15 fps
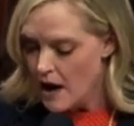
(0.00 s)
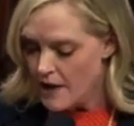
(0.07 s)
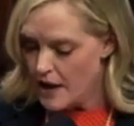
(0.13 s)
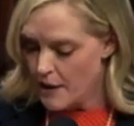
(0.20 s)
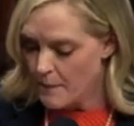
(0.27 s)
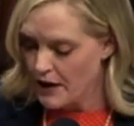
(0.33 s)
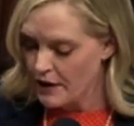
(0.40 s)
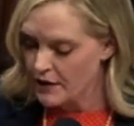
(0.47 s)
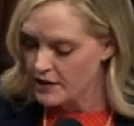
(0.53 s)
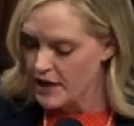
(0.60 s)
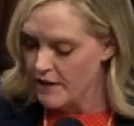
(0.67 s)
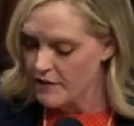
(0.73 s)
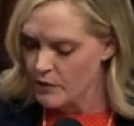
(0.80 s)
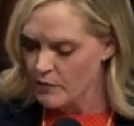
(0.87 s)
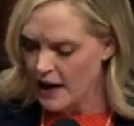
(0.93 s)
that parents
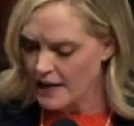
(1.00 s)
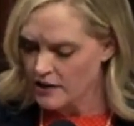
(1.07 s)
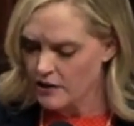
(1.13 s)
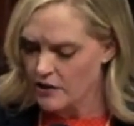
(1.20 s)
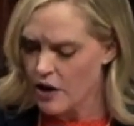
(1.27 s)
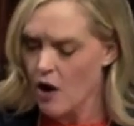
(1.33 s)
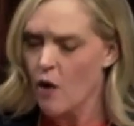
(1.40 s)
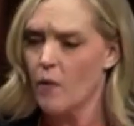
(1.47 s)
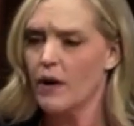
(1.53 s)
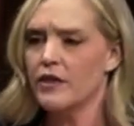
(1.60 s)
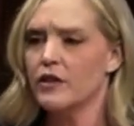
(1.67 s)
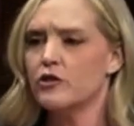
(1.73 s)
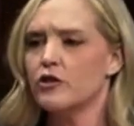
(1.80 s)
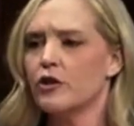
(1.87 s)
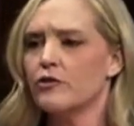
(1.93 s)
have the right to know what their
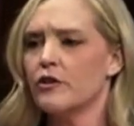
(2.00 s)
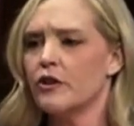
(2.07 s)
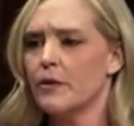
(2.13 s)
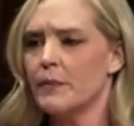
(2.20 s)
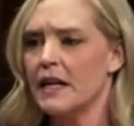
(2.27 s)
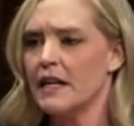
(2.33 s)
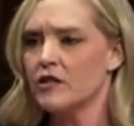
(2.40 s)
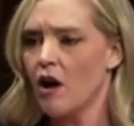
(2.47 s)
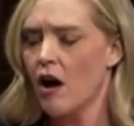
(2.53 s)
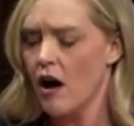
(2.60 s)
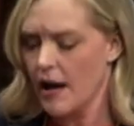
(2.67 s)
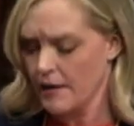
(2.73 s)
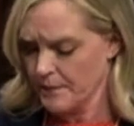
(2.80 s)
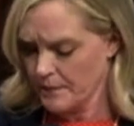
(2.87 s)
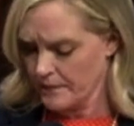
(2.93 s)
children are being taught.